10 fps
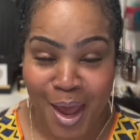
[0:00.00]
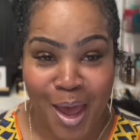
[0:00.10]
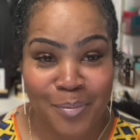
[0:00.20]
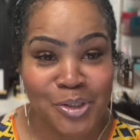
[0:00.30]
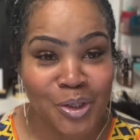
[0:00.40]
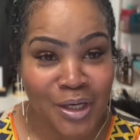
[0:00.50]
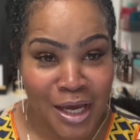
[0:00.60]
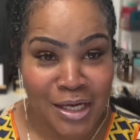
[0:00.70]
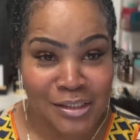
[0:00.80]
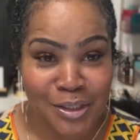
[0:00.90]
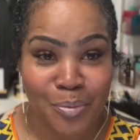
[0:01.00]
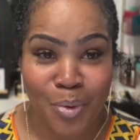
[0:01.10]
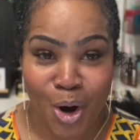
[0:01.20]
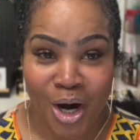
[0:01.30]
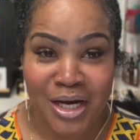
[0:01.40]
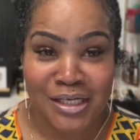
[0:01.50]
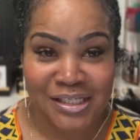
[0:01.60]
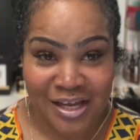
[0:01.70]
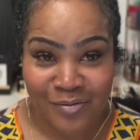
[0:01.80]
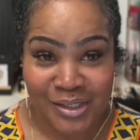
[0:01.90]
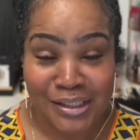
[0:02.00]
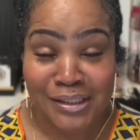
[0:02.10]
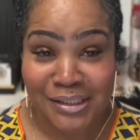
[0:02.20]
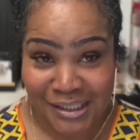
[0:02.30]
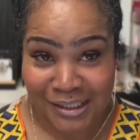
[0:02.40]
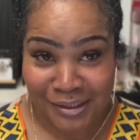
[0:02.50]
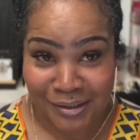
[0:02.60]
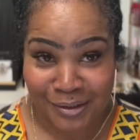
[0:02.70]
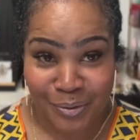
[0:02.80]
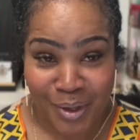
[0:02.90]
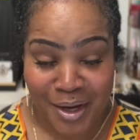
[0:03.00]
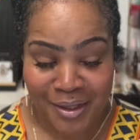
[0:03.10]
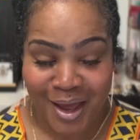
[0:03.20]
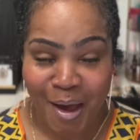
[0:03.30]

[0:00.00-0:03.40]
Amazon Has It, Part 17. Okay?